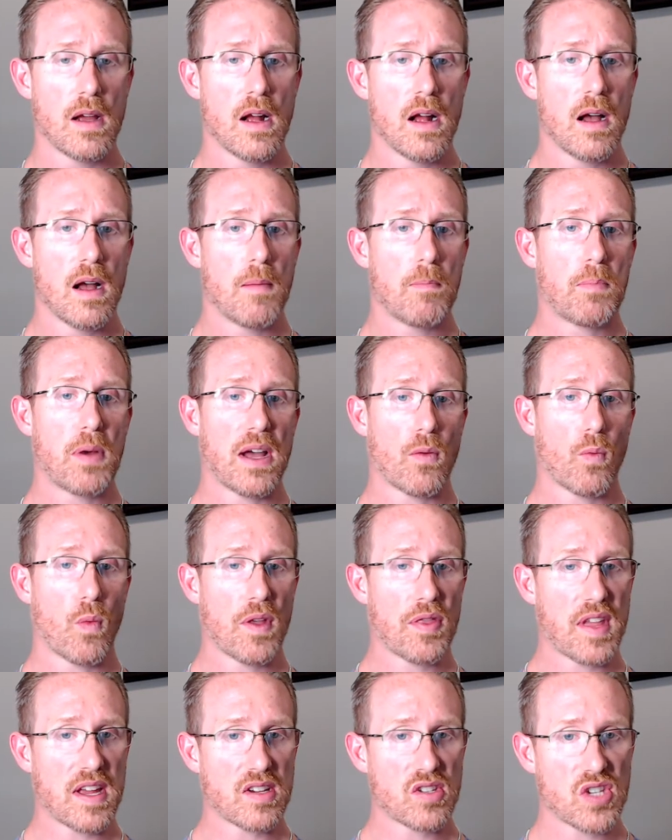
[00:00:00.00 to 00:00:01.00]
But what
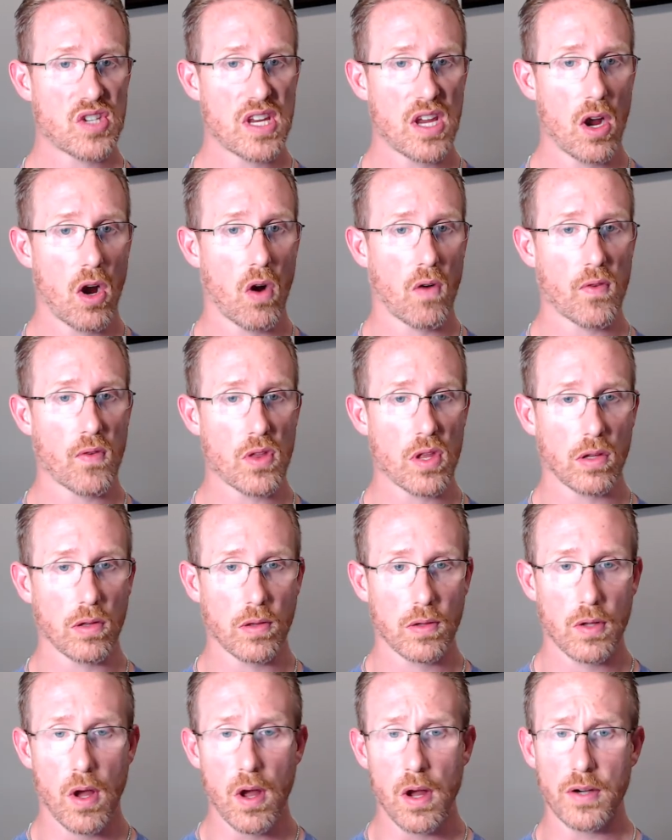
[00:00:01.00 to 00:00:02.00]
they see over the
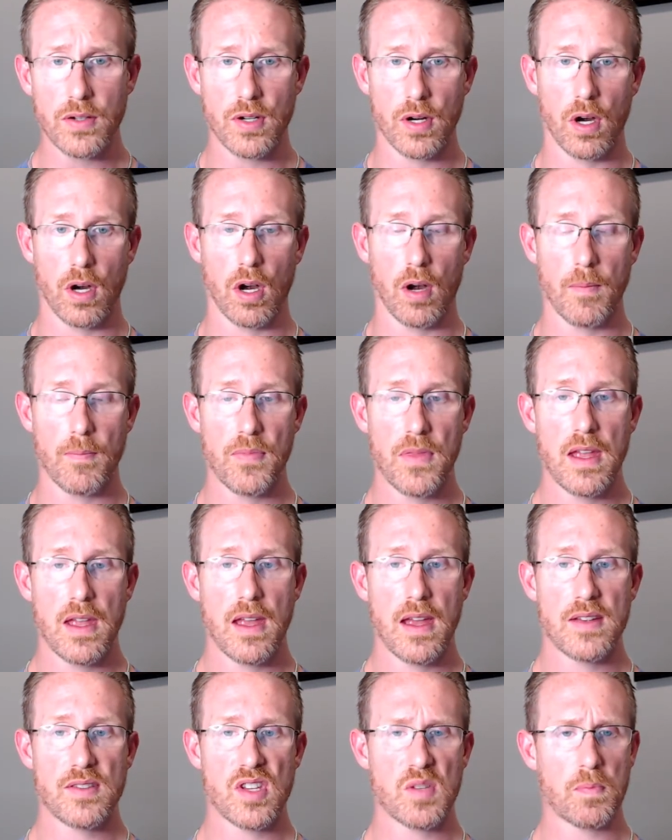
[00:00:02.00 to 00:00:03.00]
long term
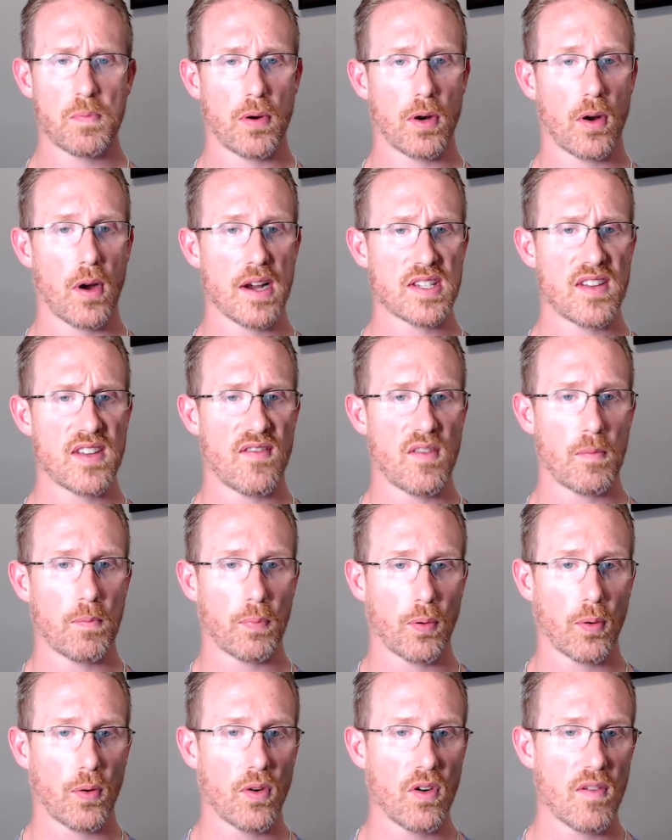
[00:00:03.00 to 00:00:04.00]
is this progressive
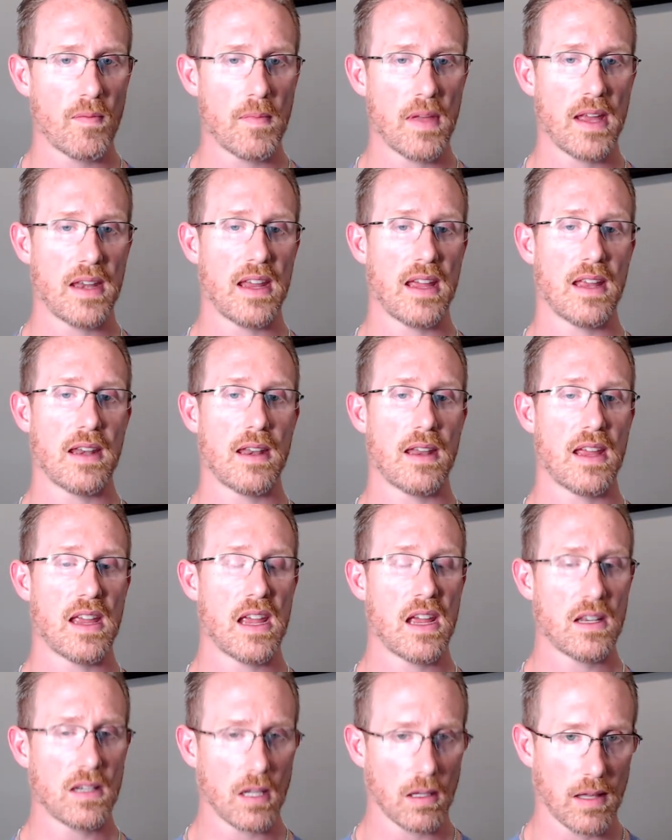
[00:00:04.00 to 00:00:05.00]
improvement in
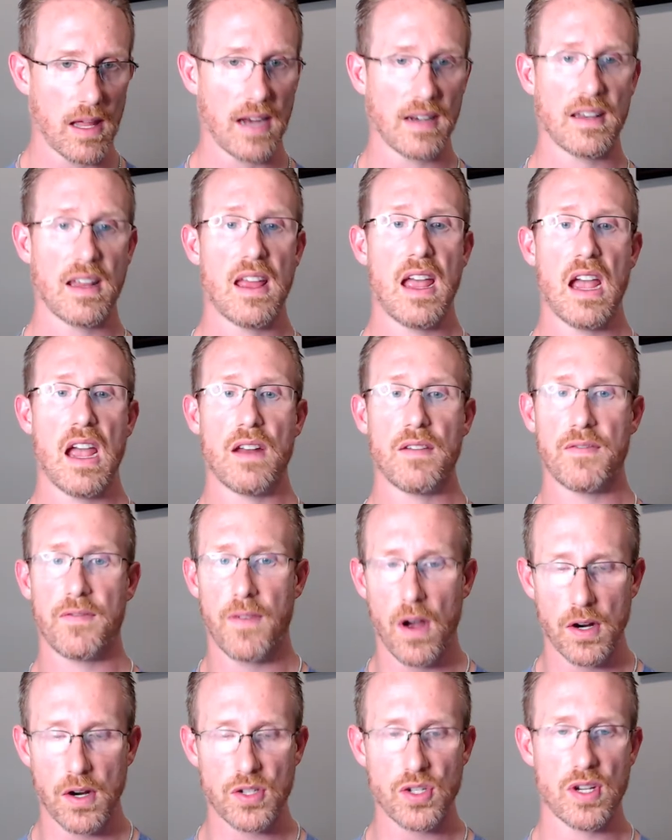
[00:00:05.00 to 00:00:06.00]
intellect and
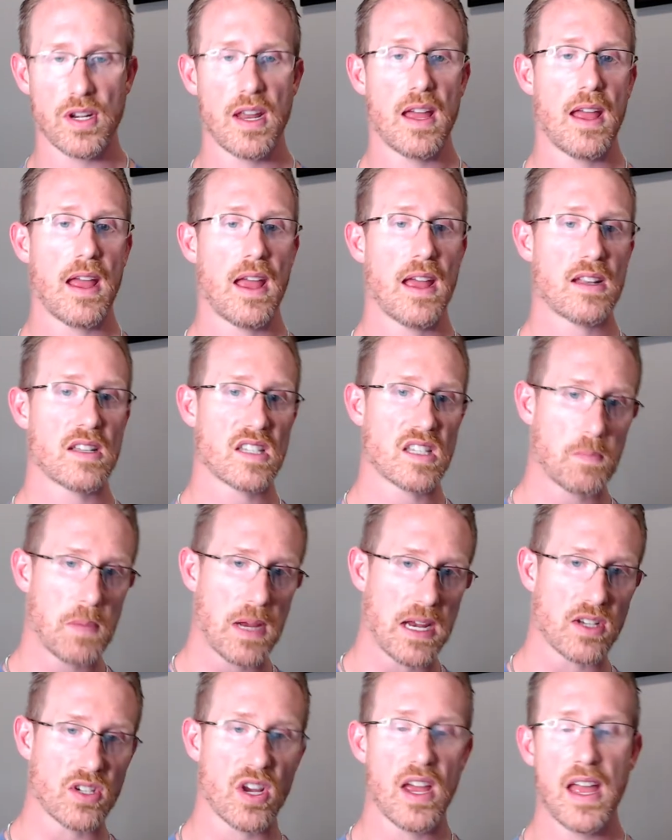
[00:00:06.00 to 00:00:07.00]
function and
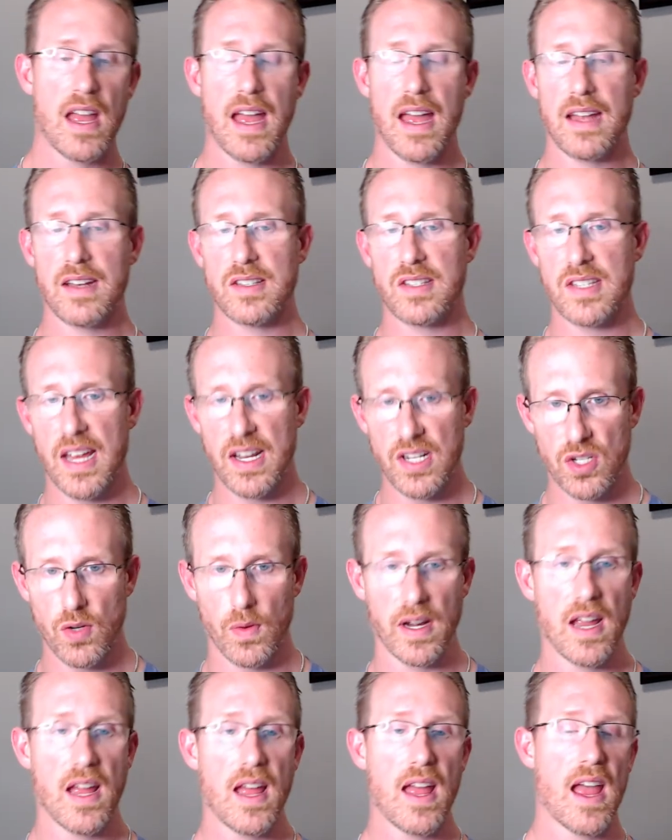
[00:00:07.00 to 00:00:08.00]
speech and
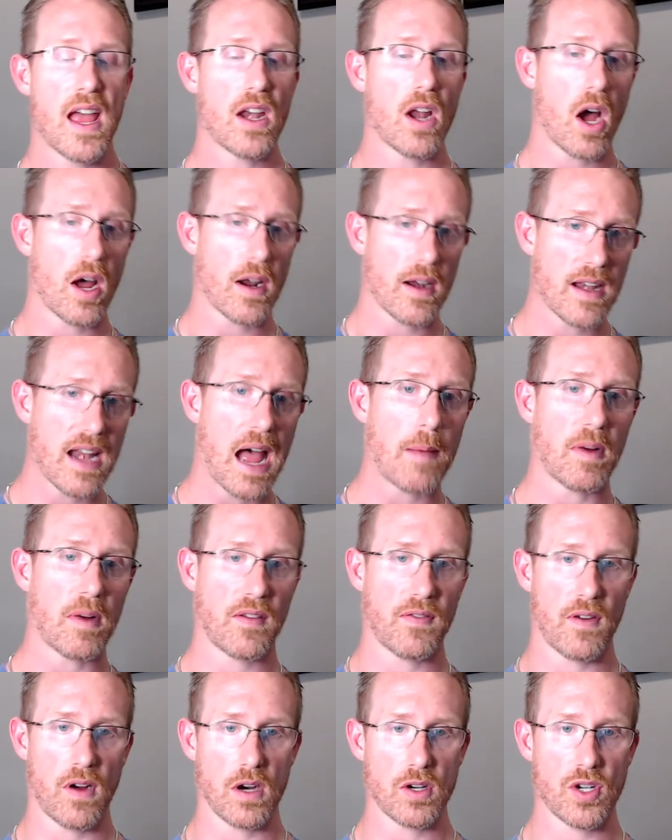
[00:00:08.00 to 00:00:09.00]
sensory and autonomic
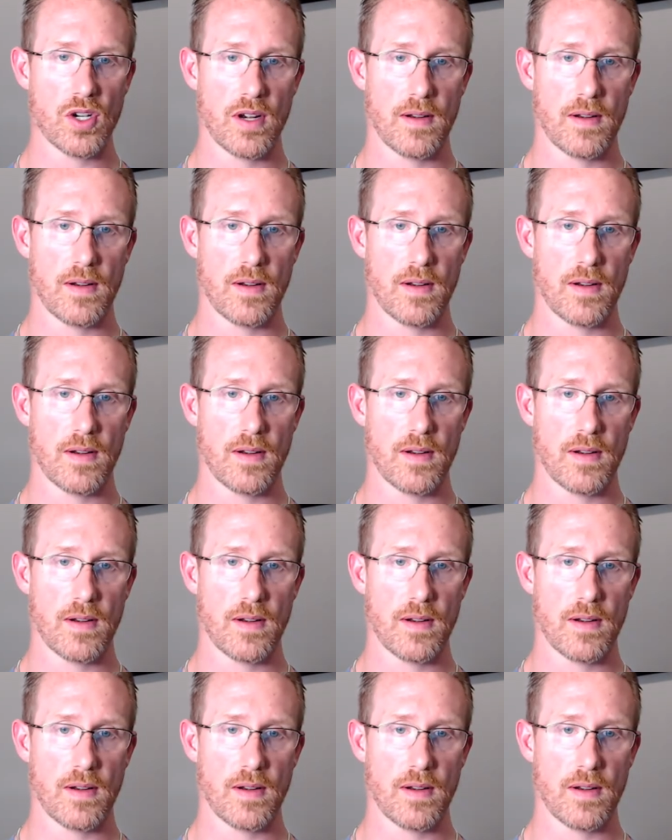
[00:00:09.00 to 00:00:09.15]
function.